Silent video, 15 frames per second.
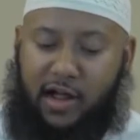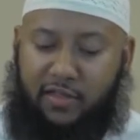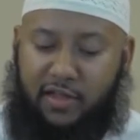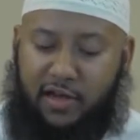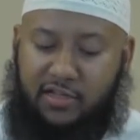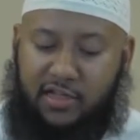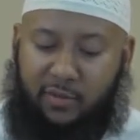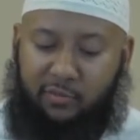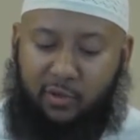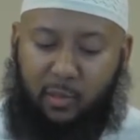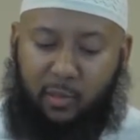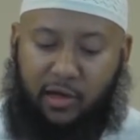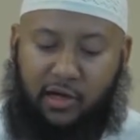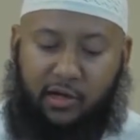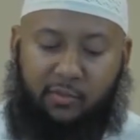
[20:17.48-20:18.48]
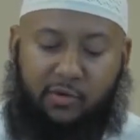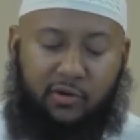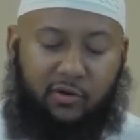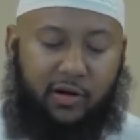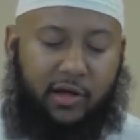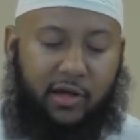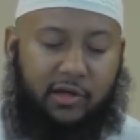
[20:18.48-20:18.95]
And that is Abdullah ibn
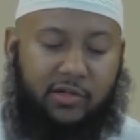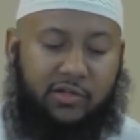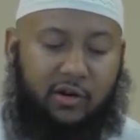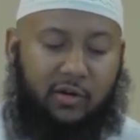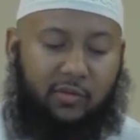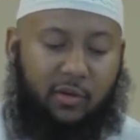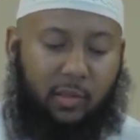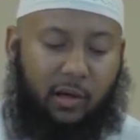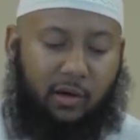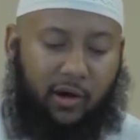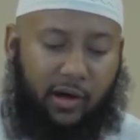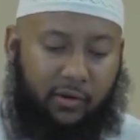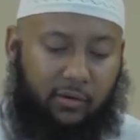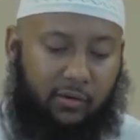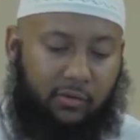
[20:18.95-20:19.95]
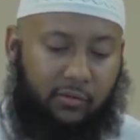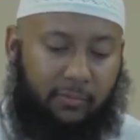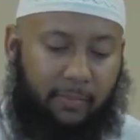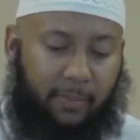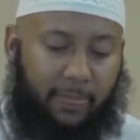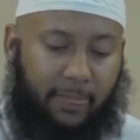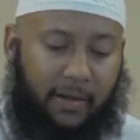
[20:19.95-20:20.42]
Unais radiallahu
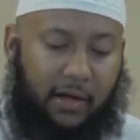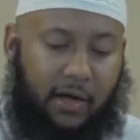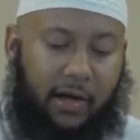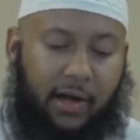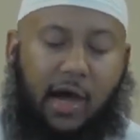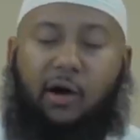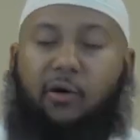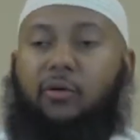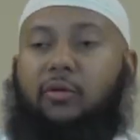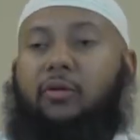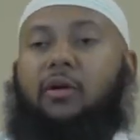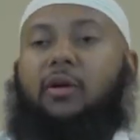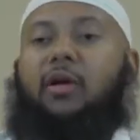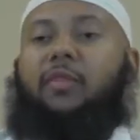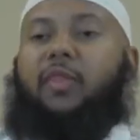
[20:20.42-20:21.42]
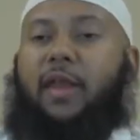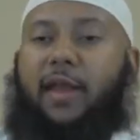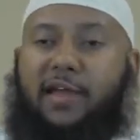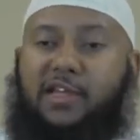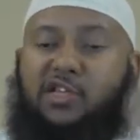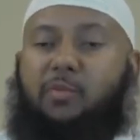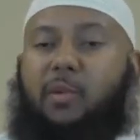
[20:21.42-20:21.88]
anhu. Now, the
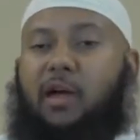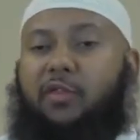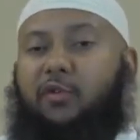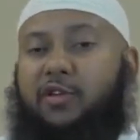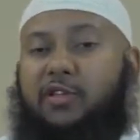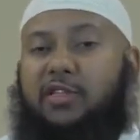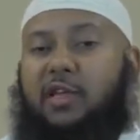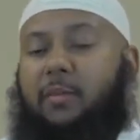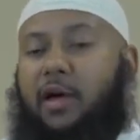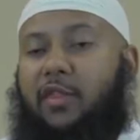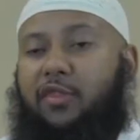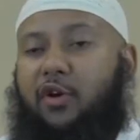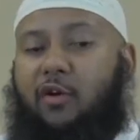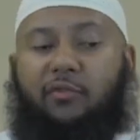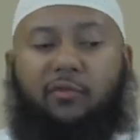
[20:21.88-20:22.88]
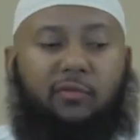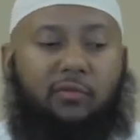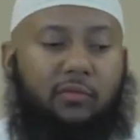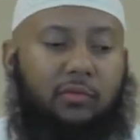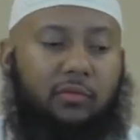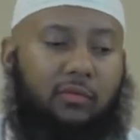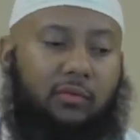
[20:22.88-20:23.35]
next month, which is the month of,
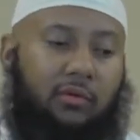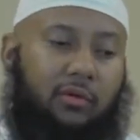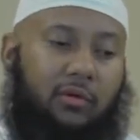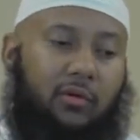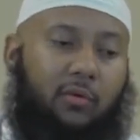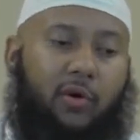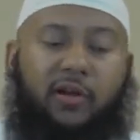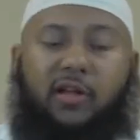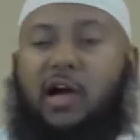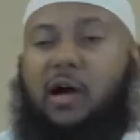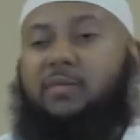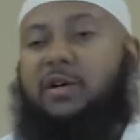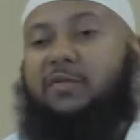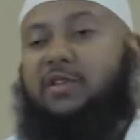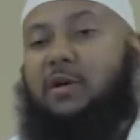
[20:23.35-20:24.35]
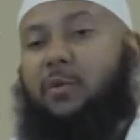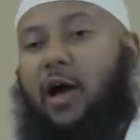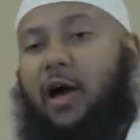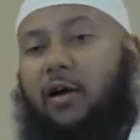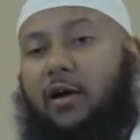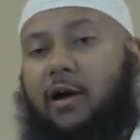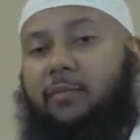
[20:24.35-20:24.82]
what comes after
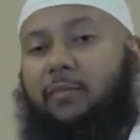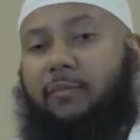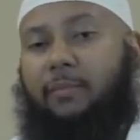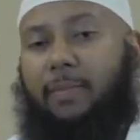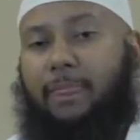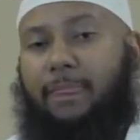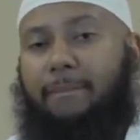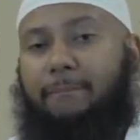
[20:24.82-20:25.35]
Muharram?